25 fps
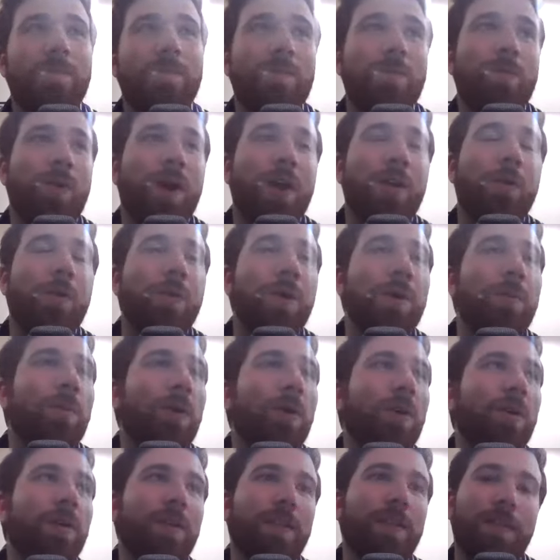Why don't we
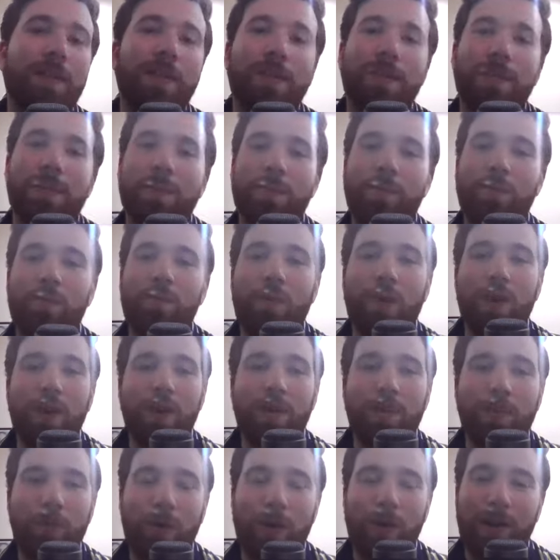market
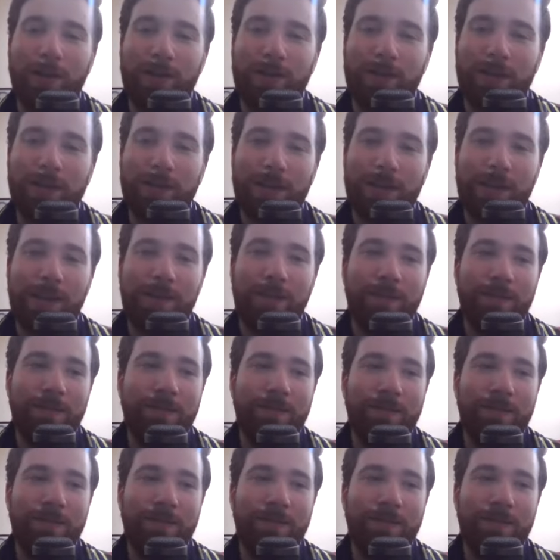more guys like that?